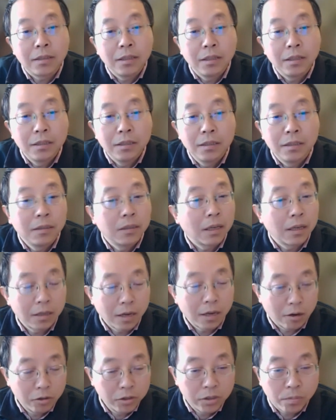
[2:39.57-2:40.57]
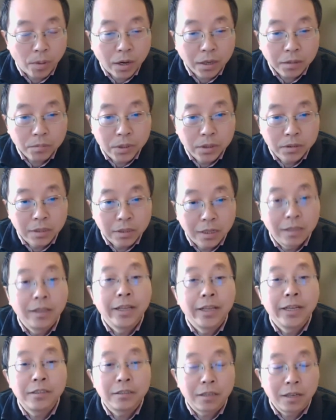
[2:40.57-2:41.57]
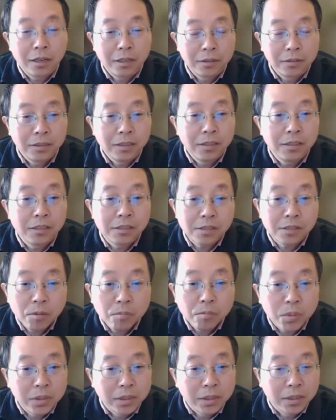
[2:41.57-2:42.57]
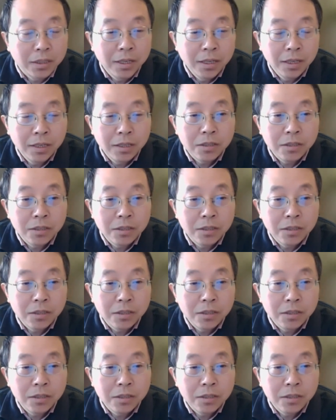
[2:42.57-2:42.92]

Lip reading: in our department and later on in this company.